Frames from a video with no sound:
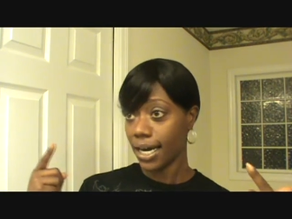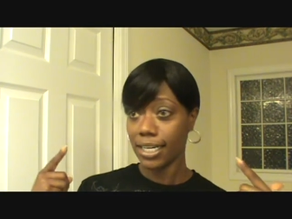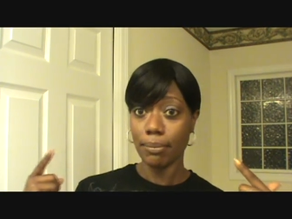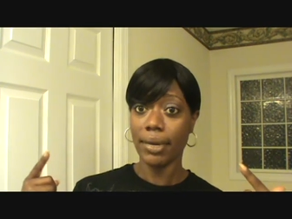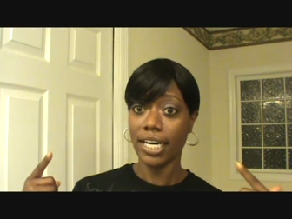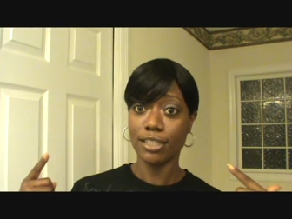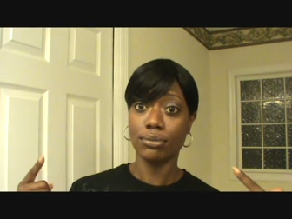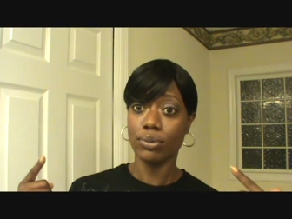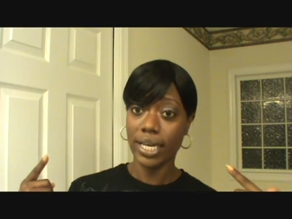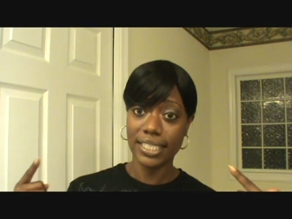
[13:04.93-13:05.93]

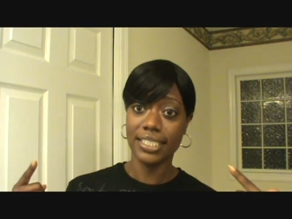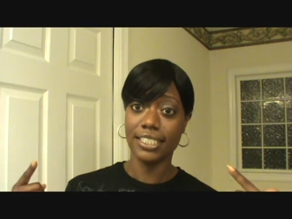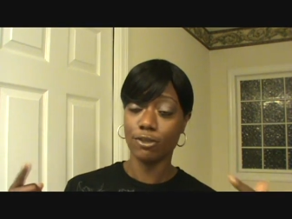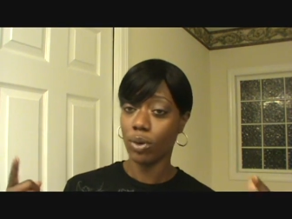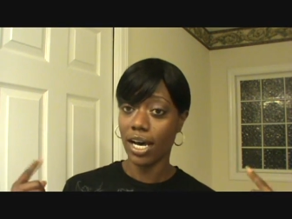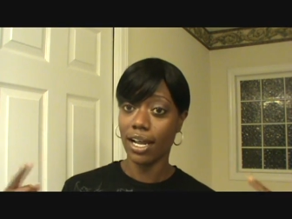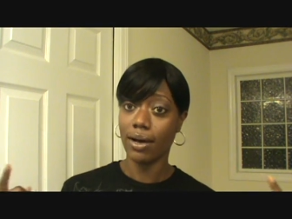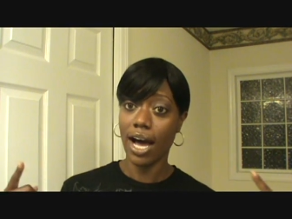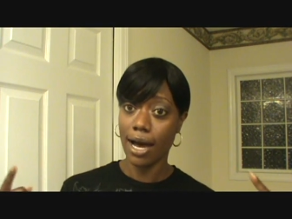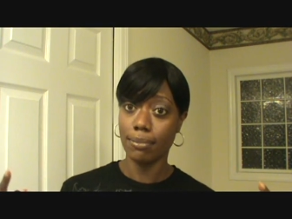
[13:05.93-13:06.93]
unmanageable edges
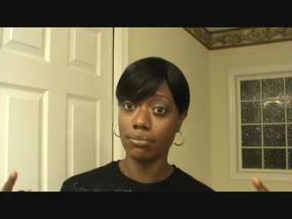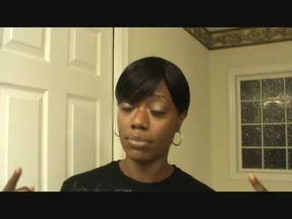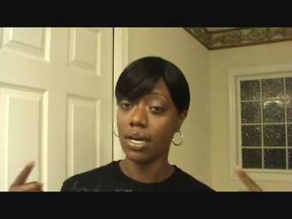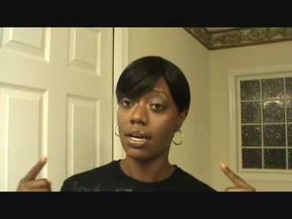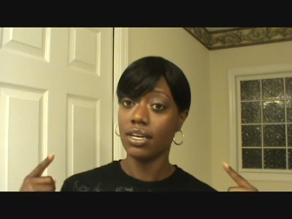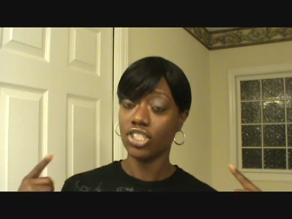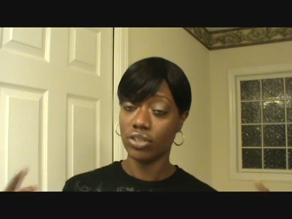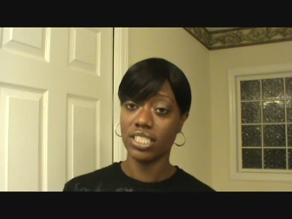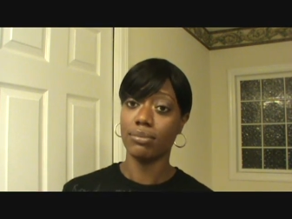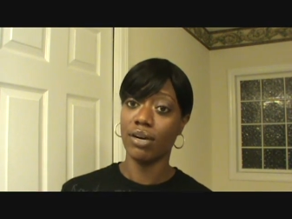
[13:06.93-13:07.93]
while I'm
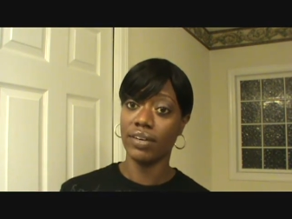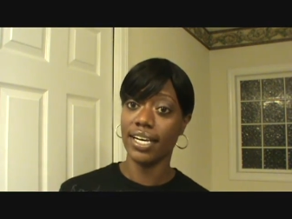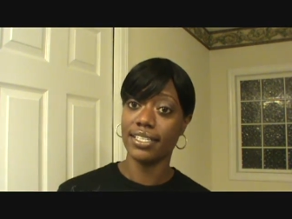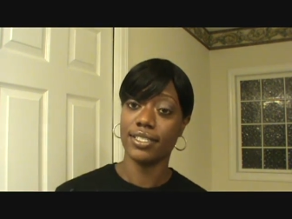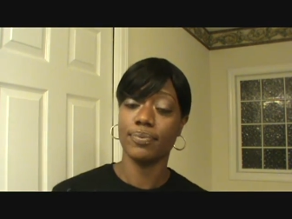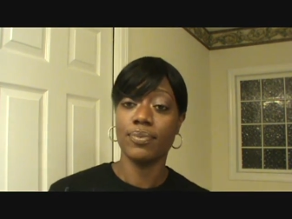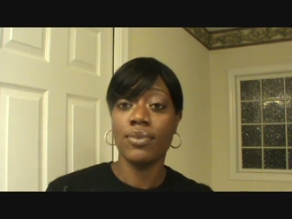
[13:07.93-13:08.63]
stretching my relaxer.